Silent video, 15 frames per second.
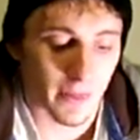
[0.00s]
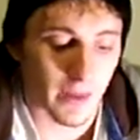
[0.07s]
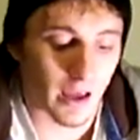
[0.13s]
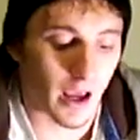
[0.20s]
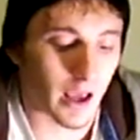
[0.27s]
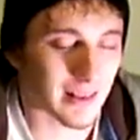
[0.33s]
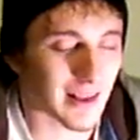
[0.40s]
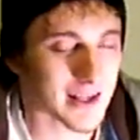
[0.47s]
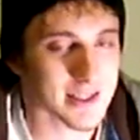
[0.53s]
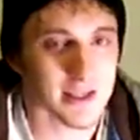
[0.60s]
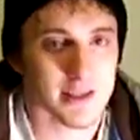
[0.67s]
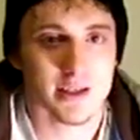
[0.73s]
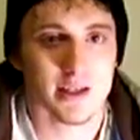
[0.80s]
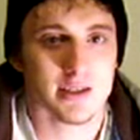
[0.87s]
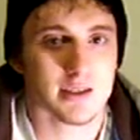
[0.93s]
And less than
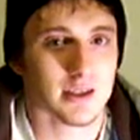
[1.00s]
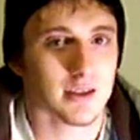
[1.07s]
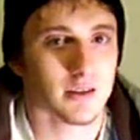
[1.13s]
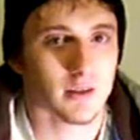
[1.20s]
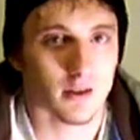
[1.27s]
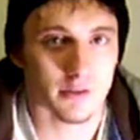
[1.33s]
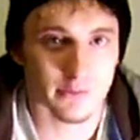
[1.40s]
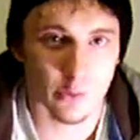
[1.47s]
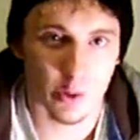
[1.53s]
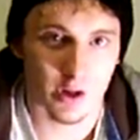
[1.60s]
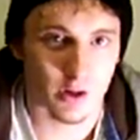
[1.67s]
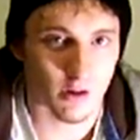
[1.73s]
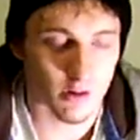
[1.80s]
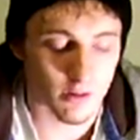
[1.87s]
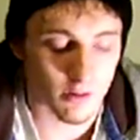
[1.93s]
60, avoid
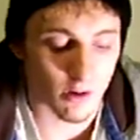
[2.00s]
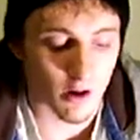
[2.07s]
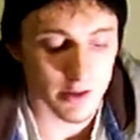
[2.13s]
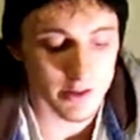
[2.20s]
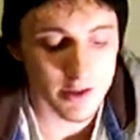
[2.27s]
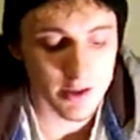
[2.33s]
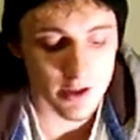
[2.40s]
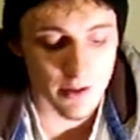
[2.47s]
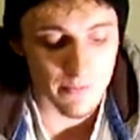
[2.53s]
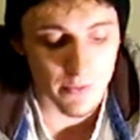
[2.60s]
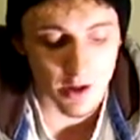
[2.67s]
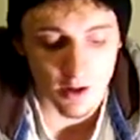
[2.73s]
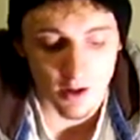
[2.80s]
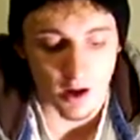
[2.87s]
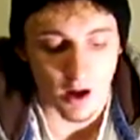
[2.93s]
at all costs.
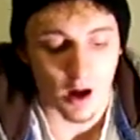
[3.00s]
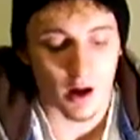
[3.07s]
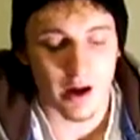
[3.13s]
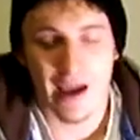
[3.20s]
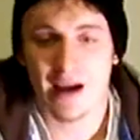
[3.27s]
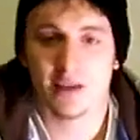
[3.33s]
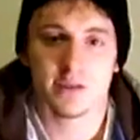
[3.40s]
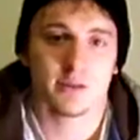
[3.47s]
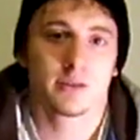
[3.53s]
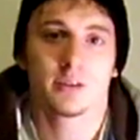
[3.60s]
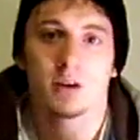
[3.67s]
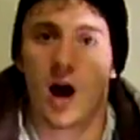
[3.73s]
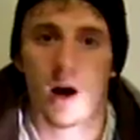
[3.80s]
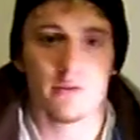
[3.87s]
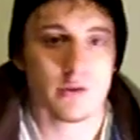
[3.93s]
Excellent,
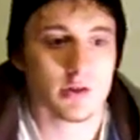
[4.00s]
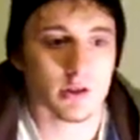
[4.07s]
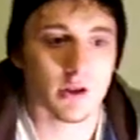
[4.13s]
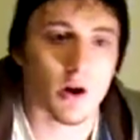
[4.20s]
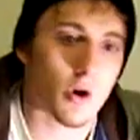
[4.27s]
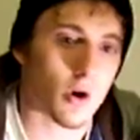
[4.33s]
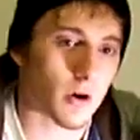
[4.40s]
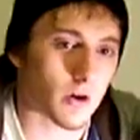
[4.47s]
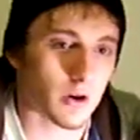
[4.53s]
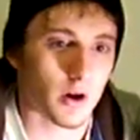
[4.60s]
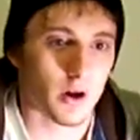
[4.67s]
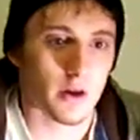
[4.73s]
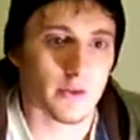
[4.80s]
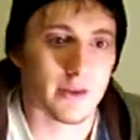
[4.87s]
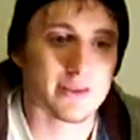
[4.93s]
obviously, are
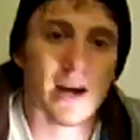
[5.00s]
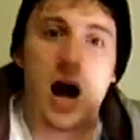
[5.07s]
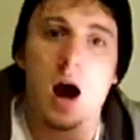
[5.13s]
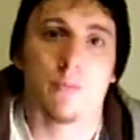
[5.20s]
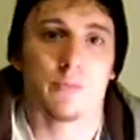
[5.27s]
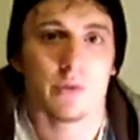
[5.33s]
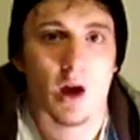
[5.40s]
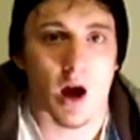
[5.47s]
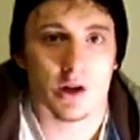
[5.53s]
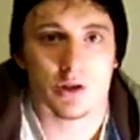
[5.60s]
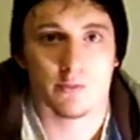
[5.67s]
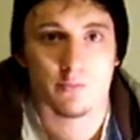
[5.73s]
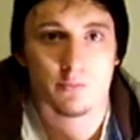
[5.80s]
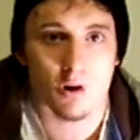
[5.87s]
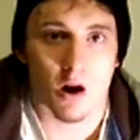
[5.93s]
the top-notch
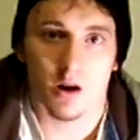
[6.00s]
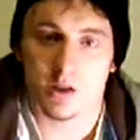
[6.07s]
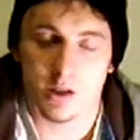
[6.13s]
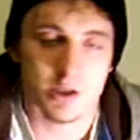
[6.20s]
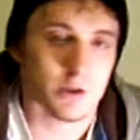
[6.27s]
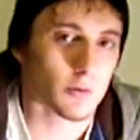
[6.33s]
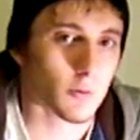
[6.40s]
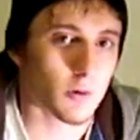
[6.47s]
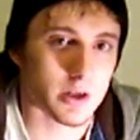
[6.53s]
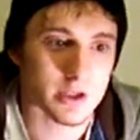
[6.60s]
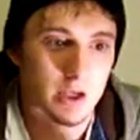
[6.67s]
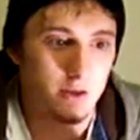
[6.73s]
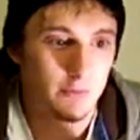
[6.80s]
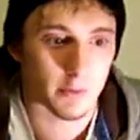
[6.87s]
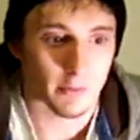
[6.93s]
products. These are the ones,
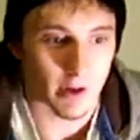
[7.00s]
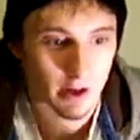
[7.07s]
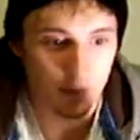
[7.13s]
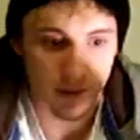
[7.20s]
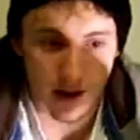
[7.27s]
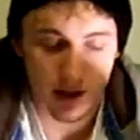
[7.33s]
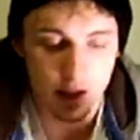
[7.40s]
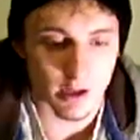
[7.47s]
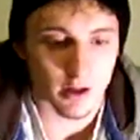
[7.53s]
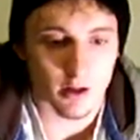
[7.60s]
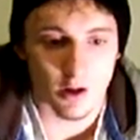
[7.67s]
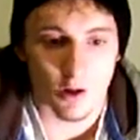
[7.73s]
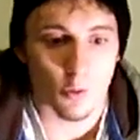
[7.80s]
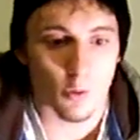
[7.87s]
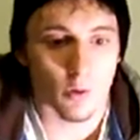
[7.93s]
if we recommend it,
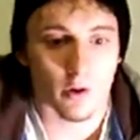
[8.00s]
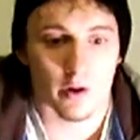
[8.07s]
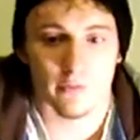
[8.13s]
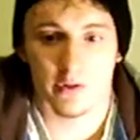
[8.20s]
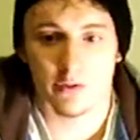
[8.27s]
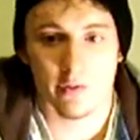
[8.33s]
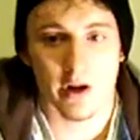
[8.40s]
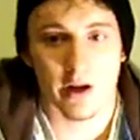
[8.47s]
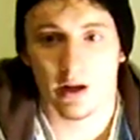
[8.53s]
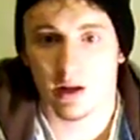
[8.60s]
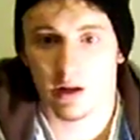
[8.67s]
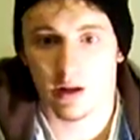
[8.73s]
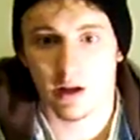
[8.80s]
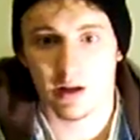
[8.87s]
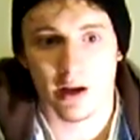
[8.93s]
or if it's rated
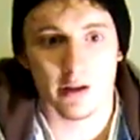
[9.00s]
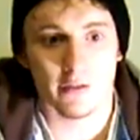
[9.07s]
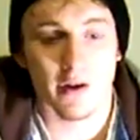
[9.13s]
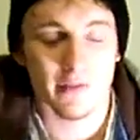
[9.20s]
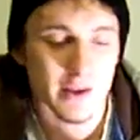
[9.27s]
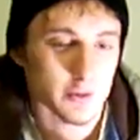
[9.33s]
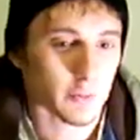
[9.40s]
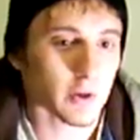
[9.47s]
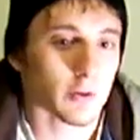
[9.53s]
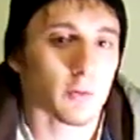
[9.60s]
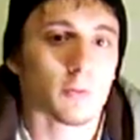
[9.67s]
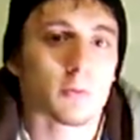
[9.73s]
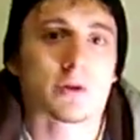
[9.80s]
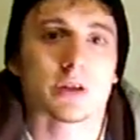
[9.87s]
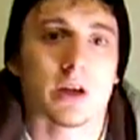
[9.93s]
at a 95, that's really what
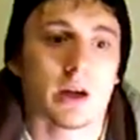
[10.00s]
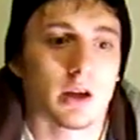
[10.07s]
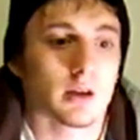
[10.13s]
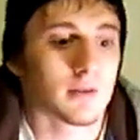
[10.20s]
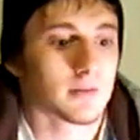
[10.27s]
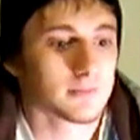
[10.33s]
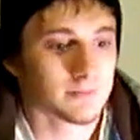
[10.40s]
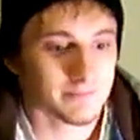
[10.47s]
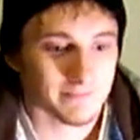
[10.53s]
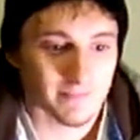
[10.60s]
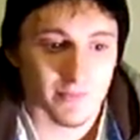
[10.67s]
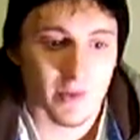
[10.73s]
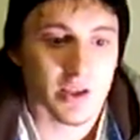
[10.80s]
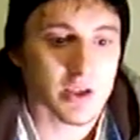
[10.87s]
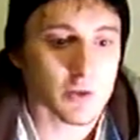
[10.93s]
we're saying.
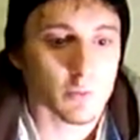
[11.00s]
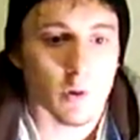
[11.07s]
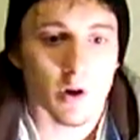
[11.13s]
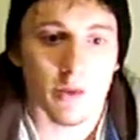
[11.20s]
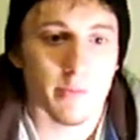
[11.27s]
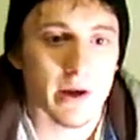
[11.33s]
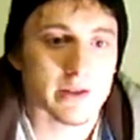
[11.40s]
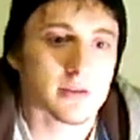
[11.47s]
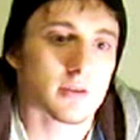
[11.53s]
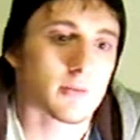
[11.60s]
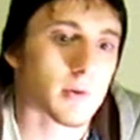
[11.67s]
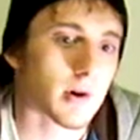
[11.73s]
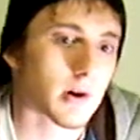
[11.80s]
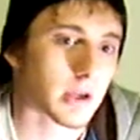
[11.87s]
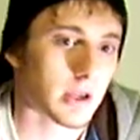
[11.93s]
This is one of the best on the
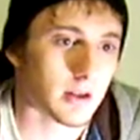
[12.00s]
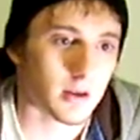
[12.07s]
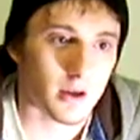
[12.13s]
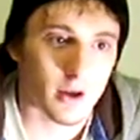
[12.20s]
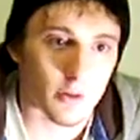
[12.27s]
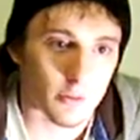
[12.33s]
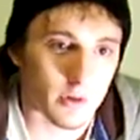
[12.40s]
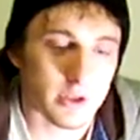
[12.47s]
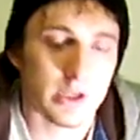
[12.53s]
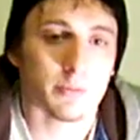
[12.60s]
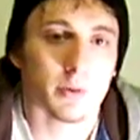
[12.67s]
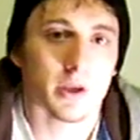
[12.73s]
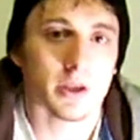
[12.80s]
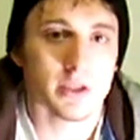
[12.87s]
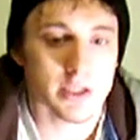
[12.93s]
market.
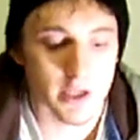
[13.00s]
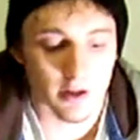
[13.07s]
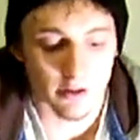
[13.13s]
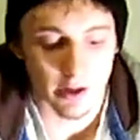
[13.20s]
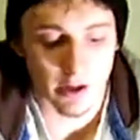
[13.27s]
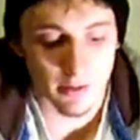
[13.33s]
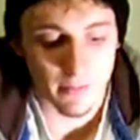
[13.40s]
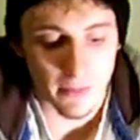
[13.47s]
Deeply consider it.